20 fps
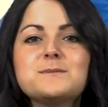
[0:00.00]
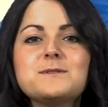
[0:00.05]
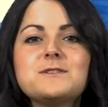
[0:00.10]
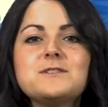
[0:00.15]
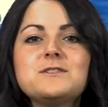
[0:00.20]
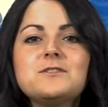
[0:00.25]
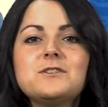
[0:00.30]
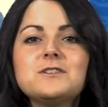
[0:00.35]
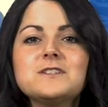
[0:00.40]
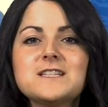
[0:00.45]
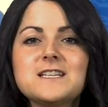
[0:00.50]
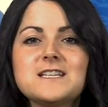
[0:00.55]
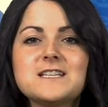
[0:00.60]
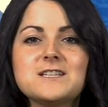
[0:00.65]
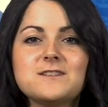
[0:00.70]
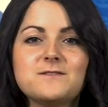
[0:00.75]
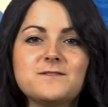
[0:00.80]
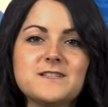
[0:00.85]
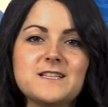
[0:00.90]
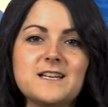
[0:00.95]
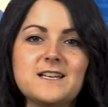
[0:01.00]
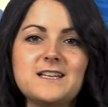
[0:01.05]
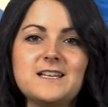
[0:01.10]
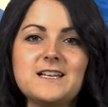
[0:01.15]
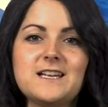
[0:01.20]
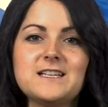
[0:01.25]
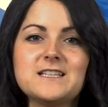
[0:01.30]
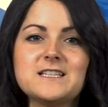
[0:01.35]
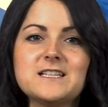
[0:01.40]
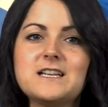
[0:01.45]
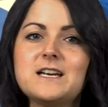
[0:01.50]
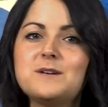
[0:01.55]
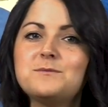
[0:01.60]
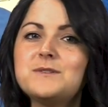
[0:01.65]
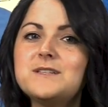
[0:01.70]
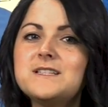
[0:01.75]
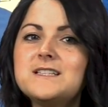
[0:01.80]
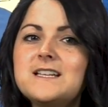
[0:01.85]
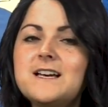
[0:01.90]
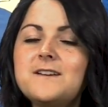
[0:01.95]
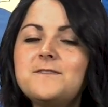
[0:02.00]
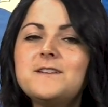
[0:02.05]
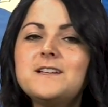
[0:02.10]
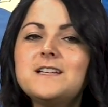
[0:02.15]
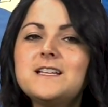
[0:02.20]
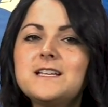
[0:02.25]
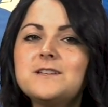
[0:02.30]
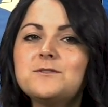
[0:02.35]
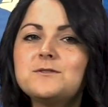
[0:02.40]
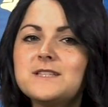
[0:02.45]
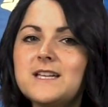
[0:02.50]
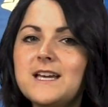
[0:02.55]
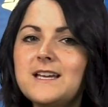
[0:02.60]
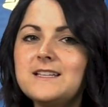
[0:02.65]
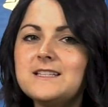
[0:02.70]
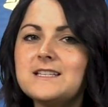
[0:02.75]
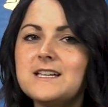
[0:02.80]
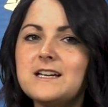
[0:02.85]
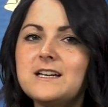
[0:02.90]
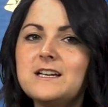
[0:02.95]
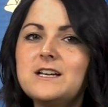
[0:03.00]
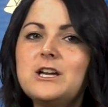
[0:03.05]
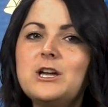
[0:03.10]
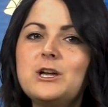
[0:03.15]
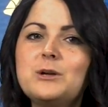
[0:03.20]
were not issued for circulation and were never legal tender,